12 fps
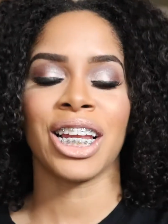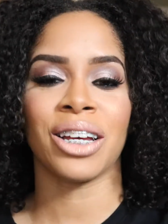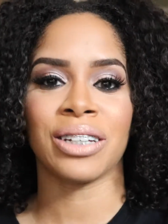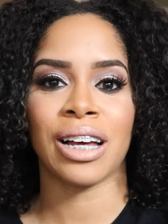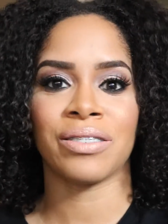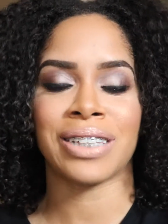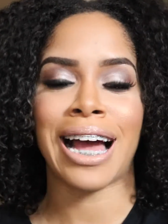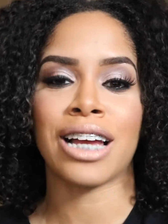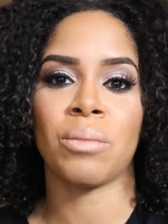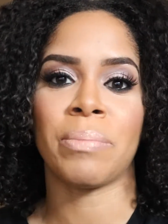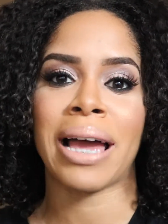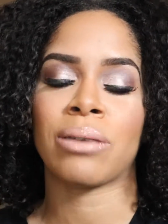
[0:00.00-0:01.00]
Hello loves, I
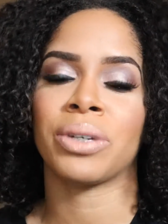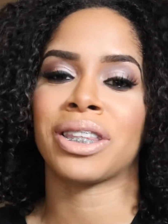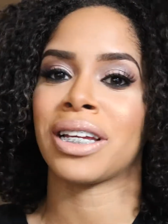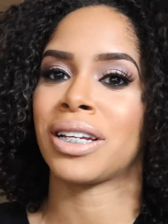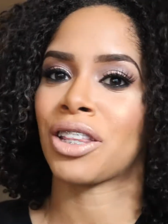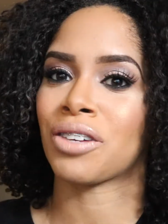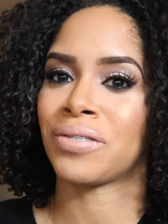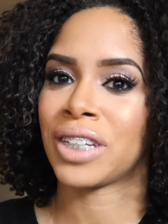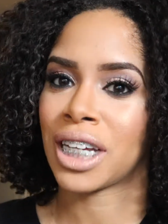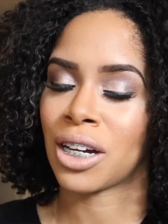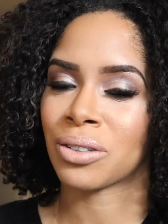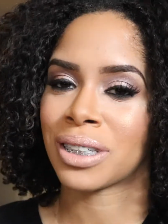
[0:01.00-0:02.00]
am back with another
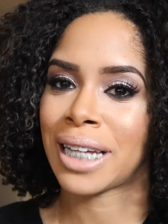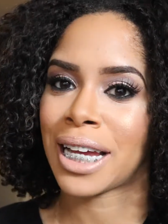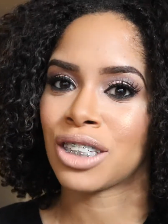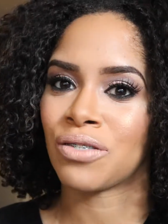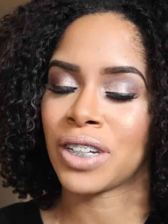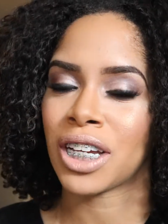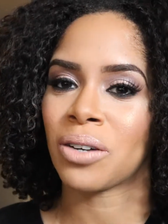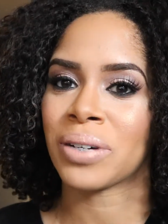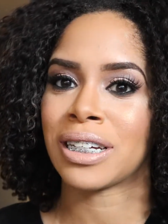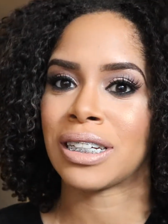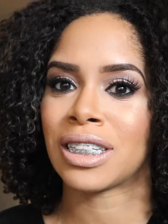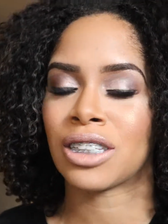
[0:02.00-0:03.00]
video. Today's video
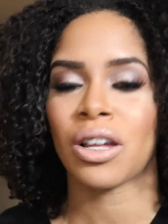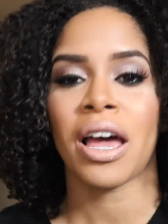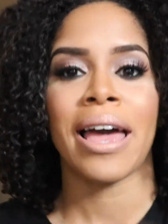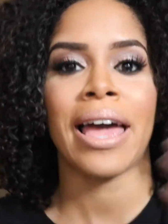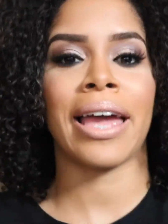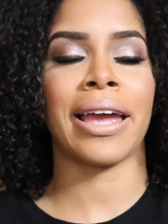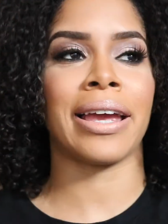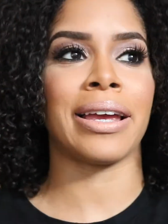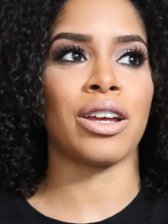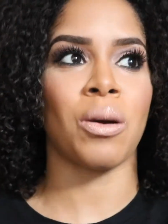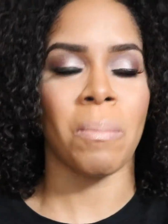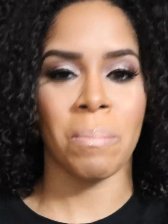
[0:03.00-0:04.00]
is
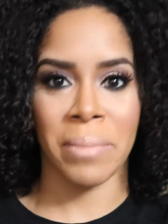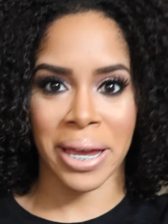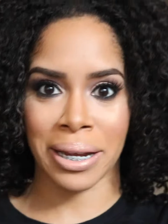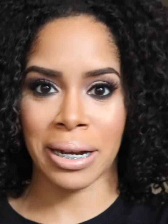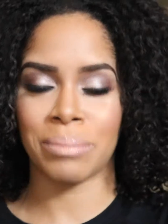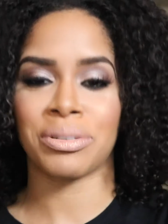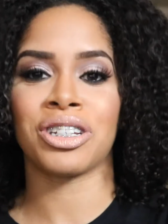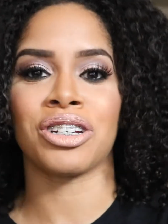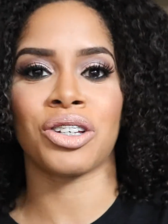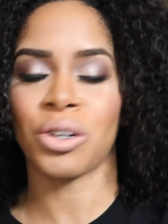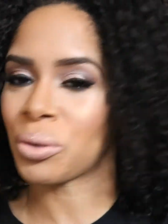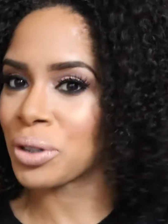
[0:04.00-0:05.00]
a makeup
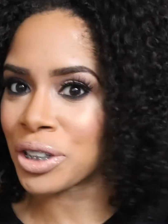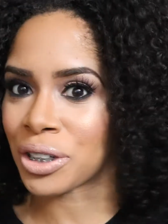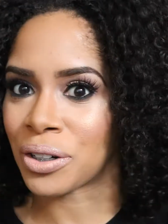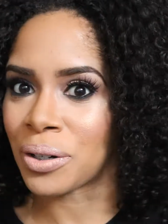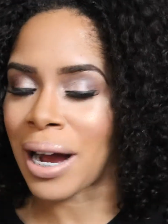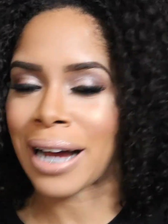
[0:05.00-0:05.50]
tutorial.